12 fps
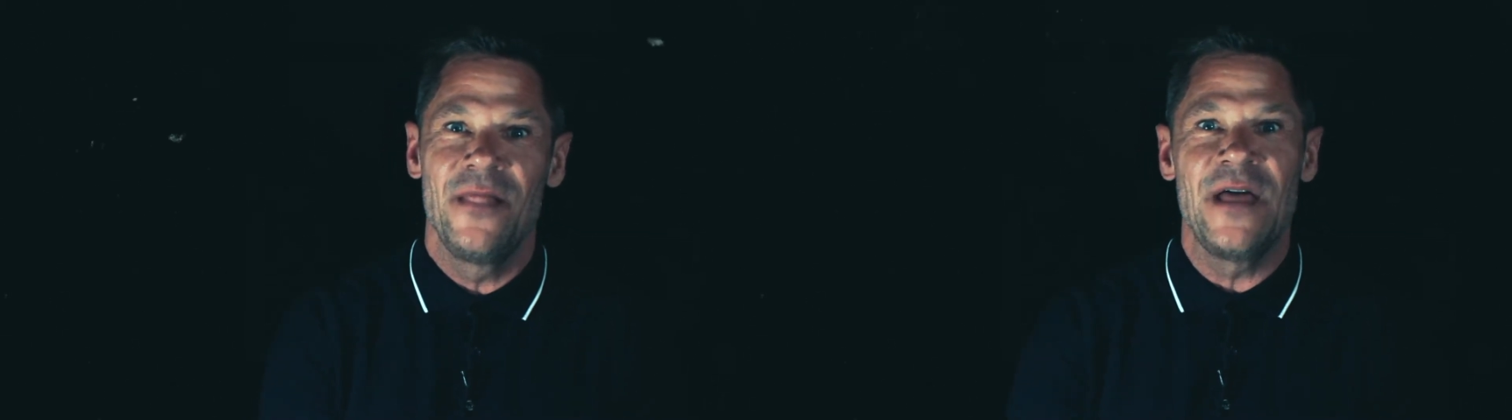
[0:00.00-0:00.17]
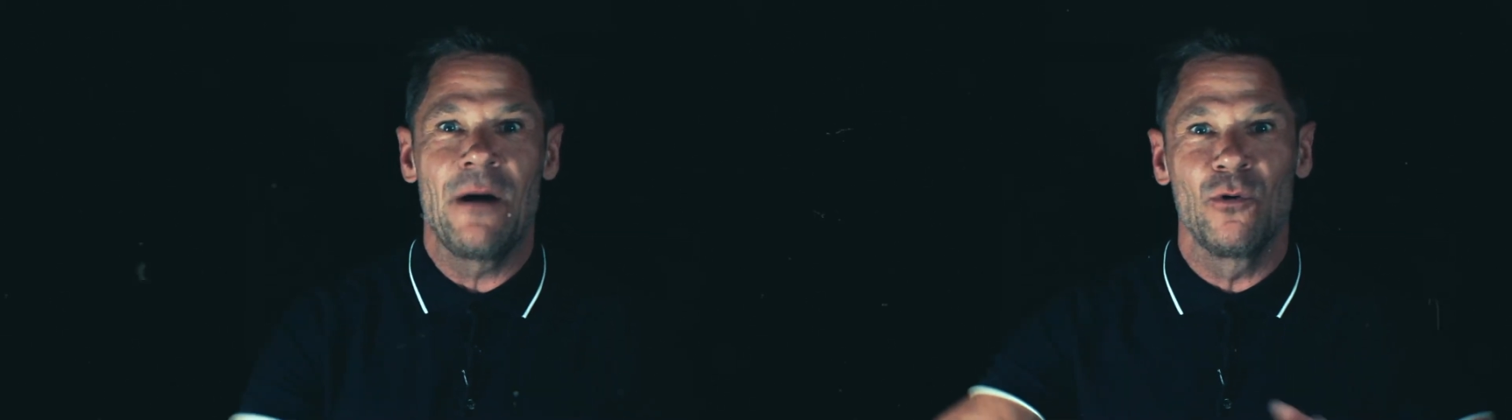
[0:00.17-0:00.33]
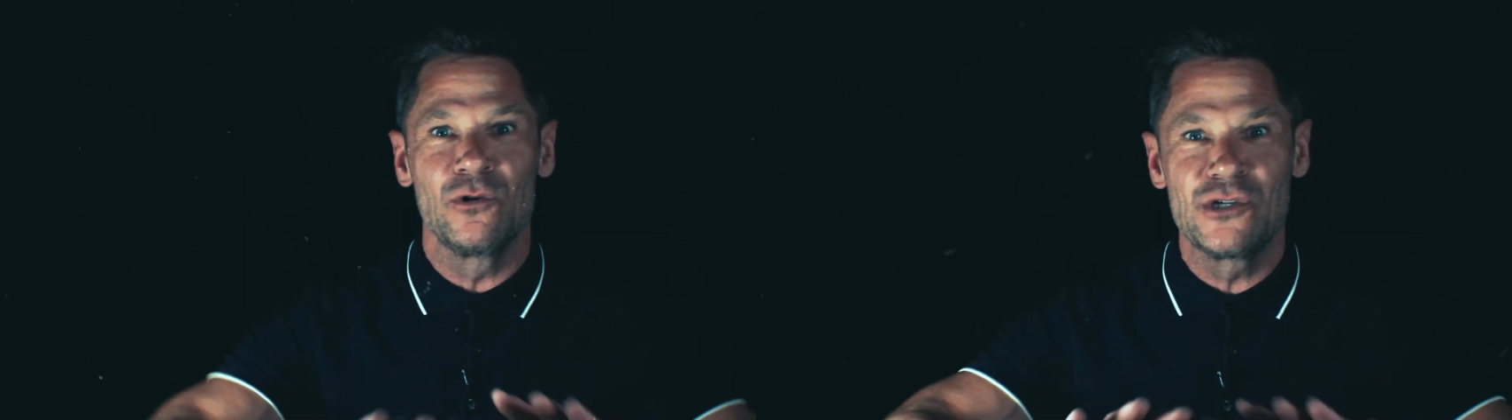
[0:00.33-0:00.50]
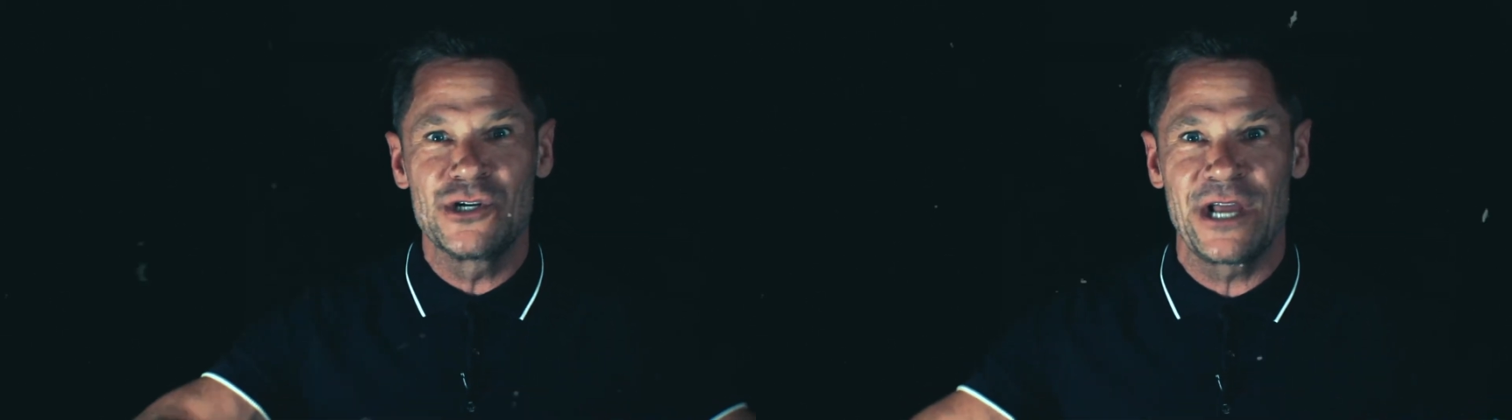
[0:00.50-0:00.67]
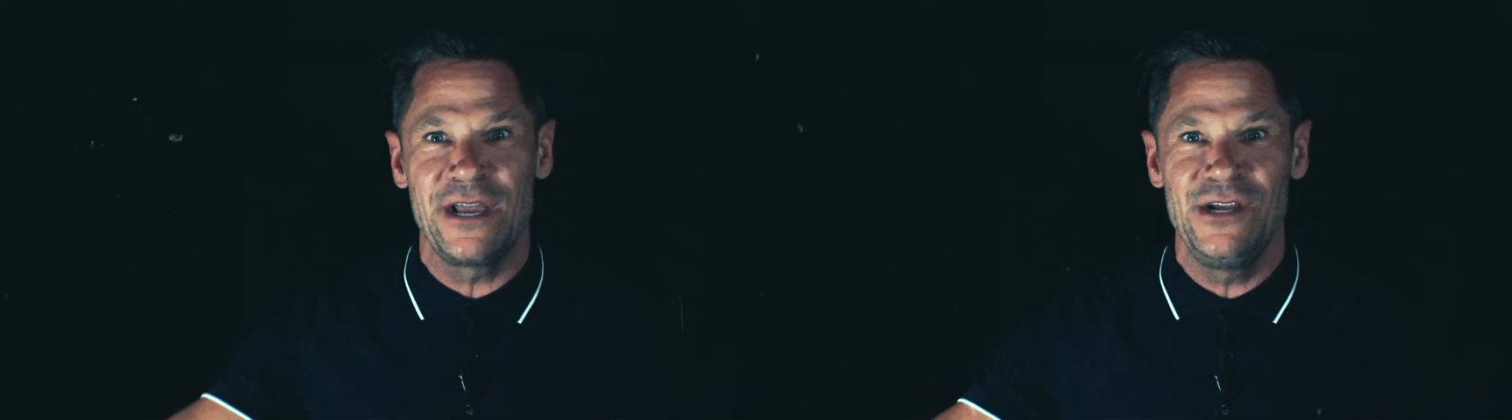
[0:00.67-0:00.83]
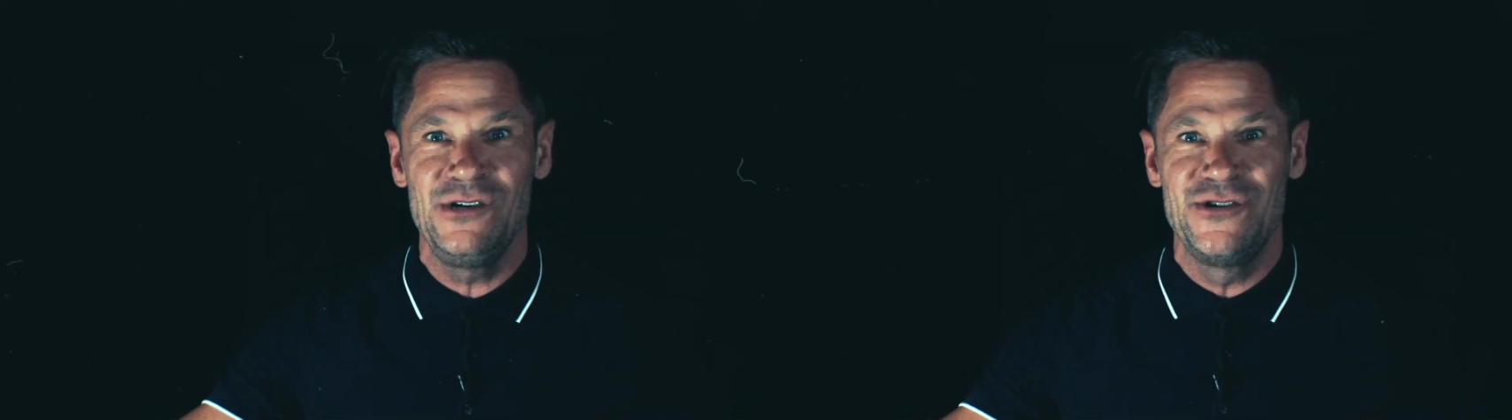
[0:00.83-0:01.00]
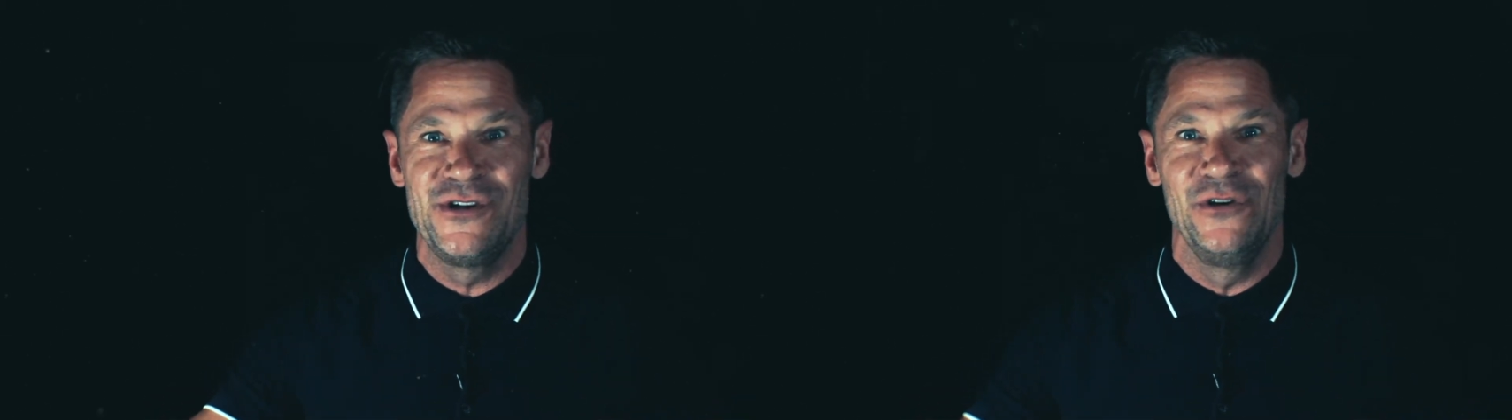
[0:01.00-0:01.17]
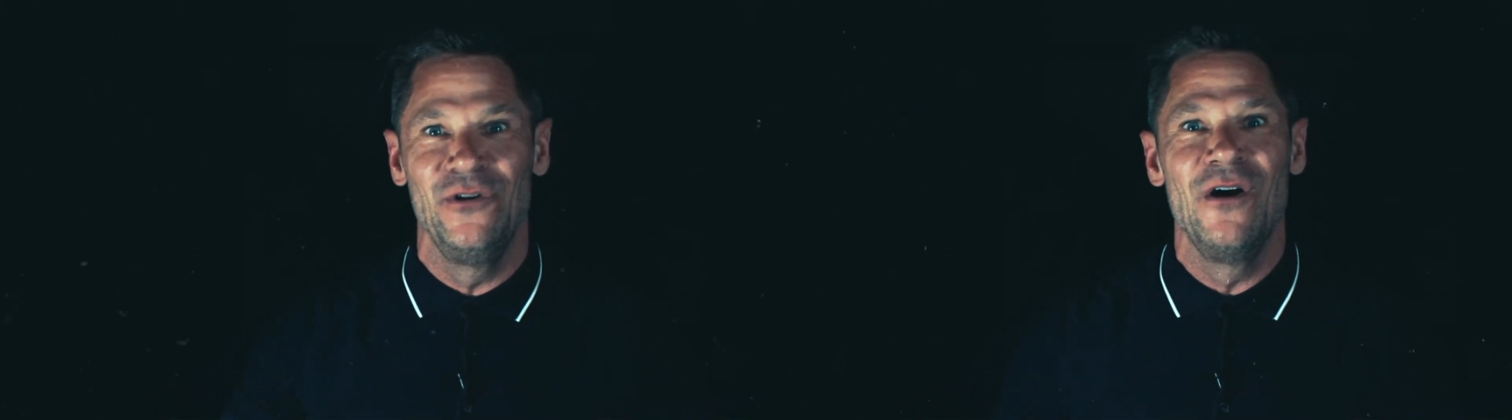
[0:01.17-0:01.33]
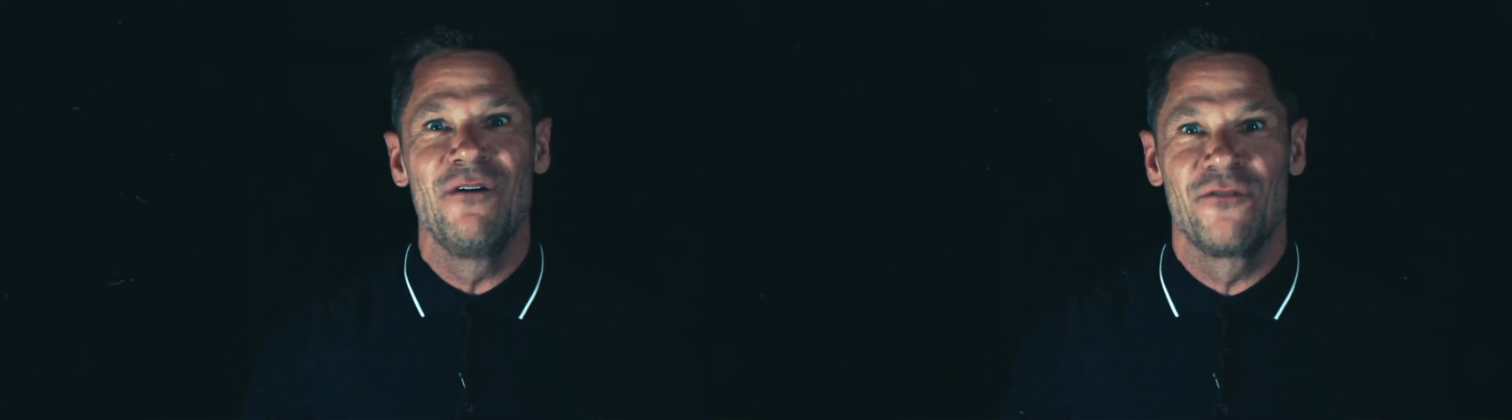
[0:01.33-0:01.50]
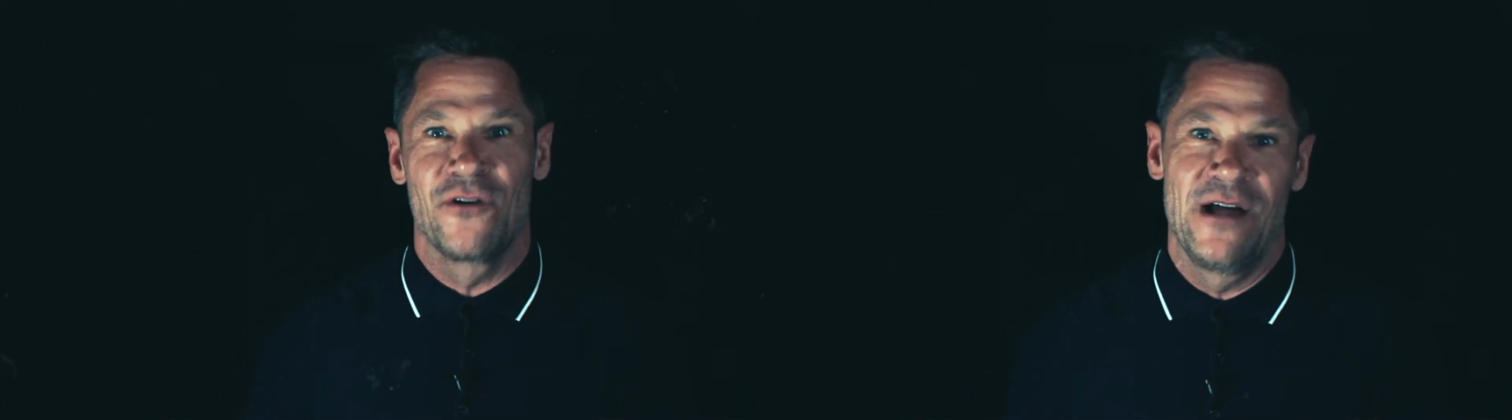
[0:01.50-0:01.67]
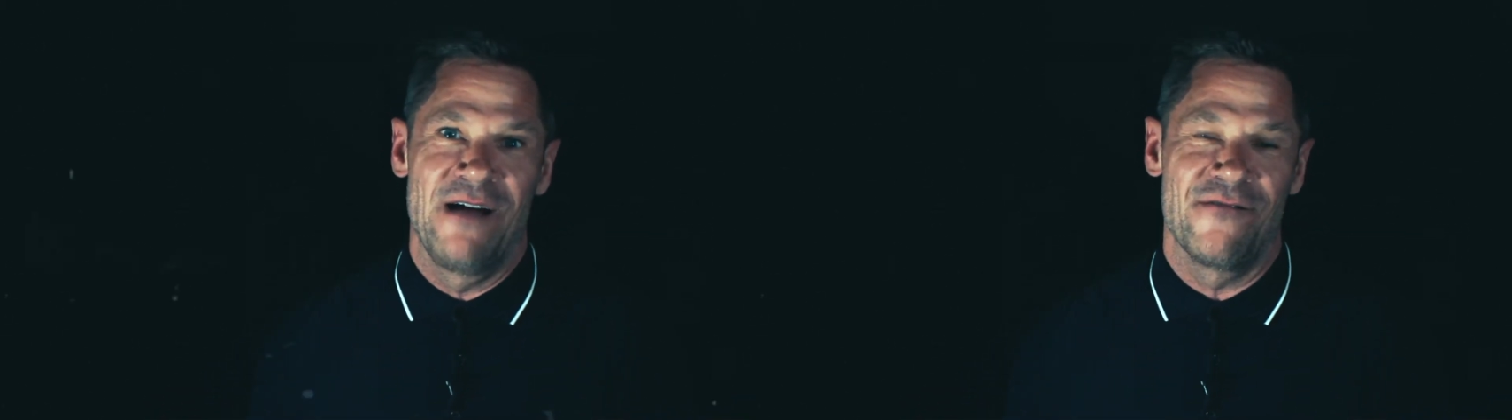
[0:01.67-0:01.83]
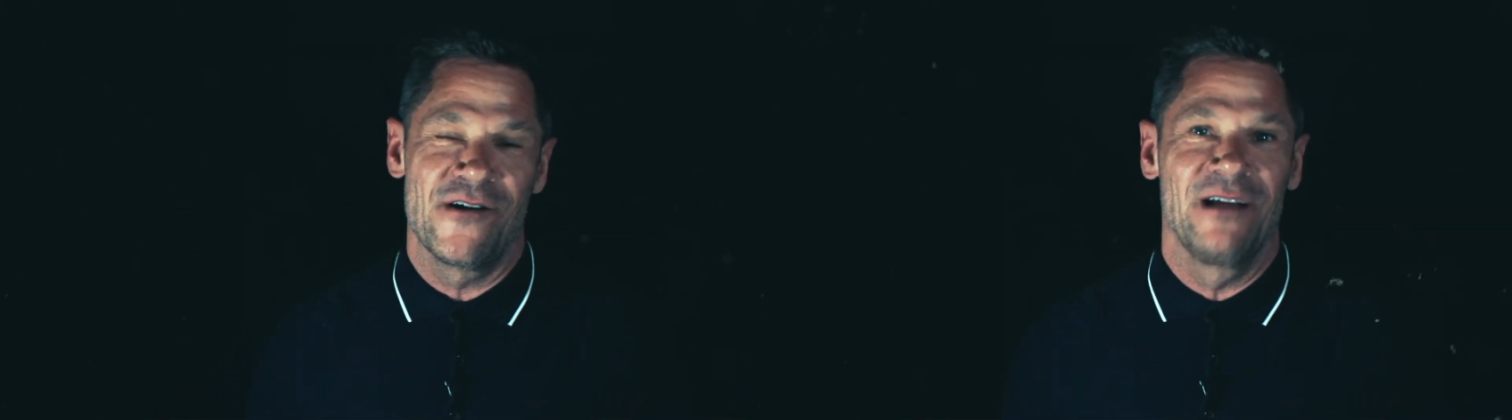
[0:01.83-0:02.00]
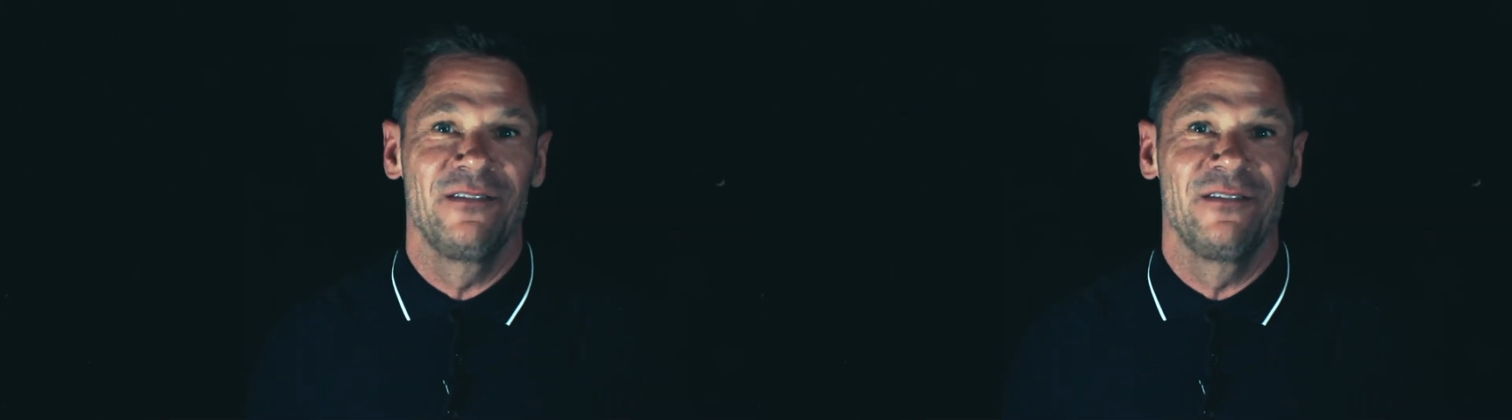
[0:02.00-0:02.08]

that will change you forever.